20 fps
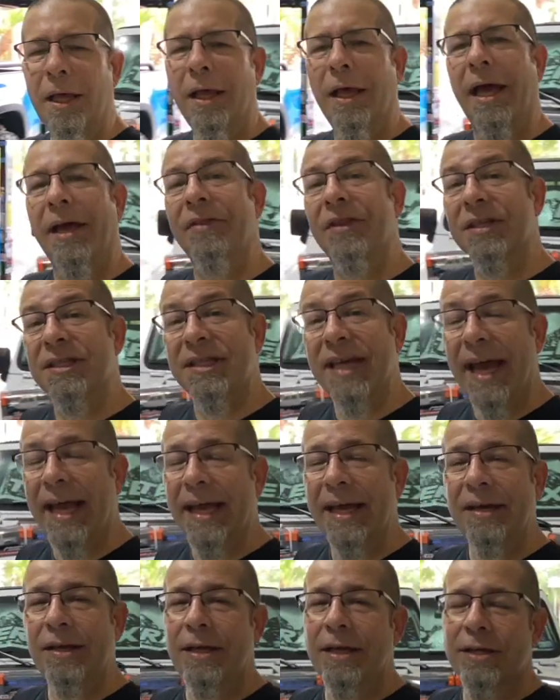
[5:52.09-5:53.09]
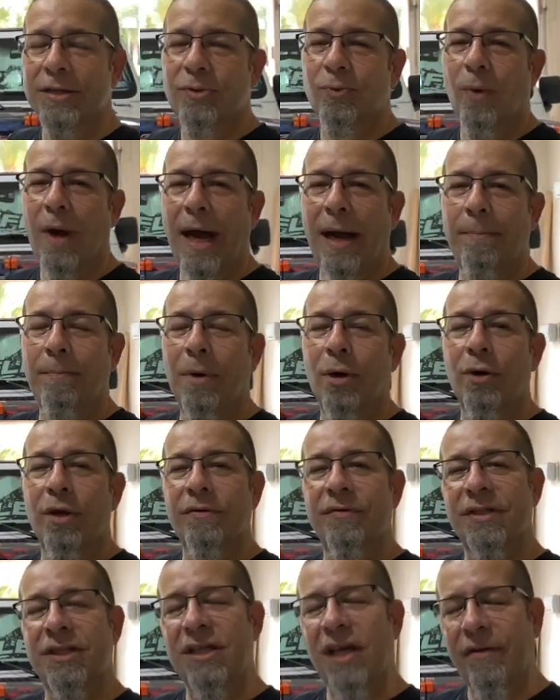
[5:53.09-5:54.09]
And the second is Rob
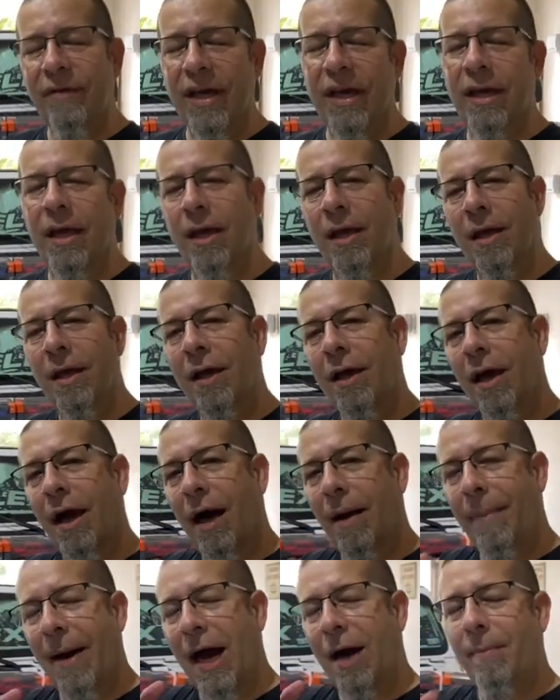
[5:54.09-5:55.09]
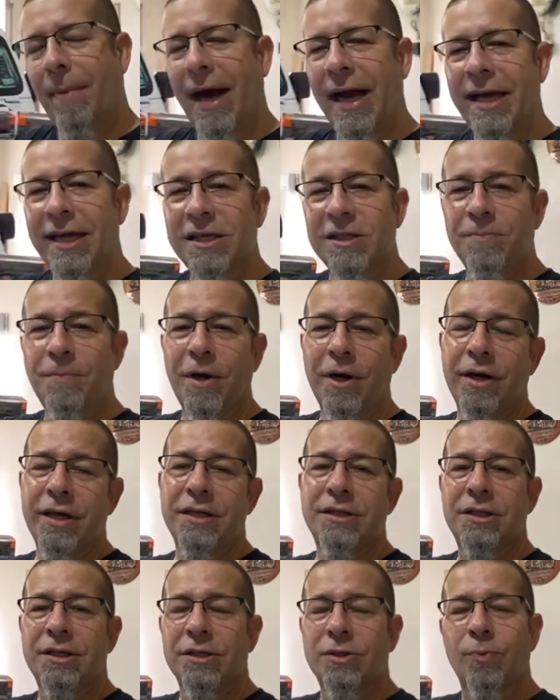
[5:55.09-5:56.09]
Motive Civic, about my
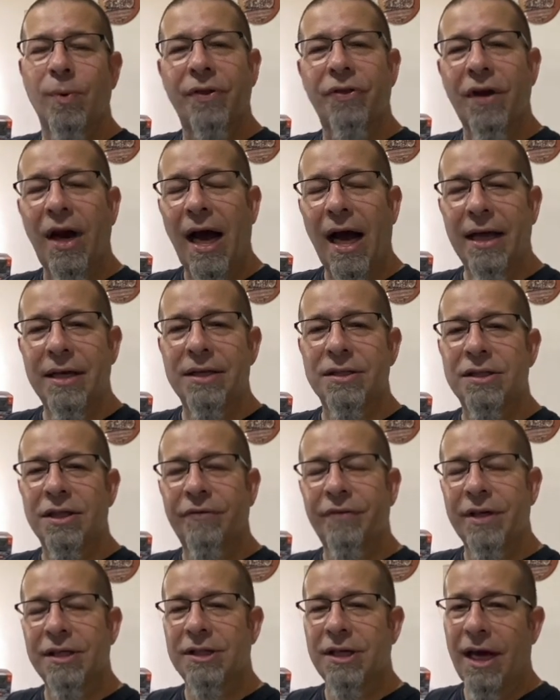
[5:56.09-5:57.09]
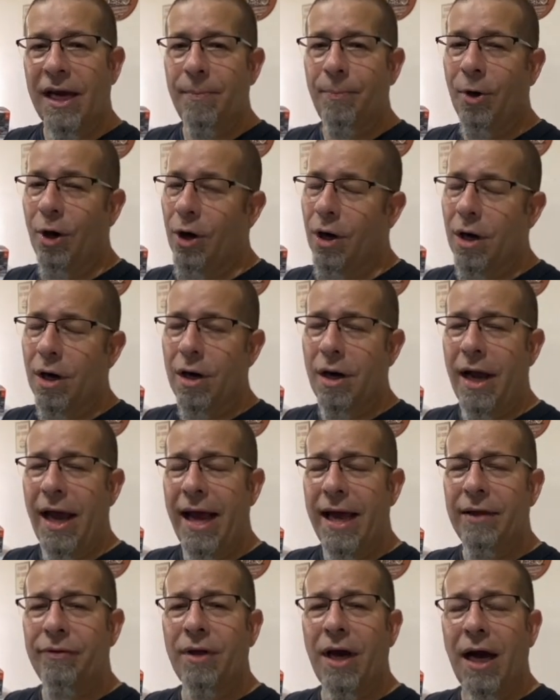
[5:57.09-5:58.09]
experiences with the Honda Civic Type R
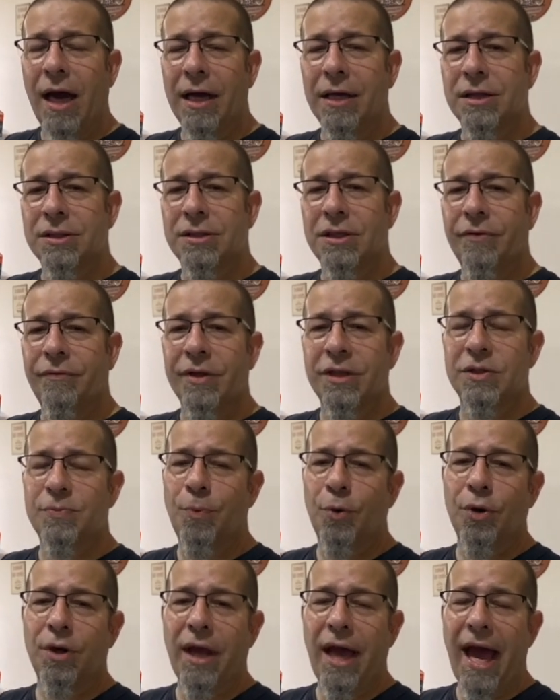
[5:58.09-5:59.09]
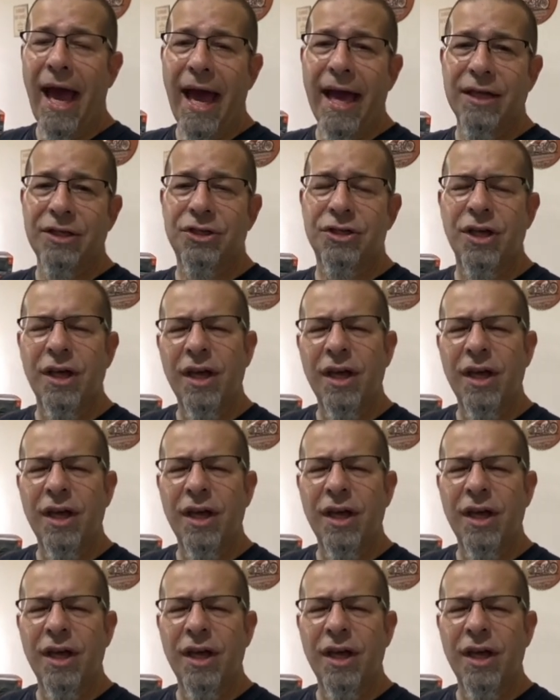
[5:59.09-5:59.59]
and the Honda Civic Sport Hatch.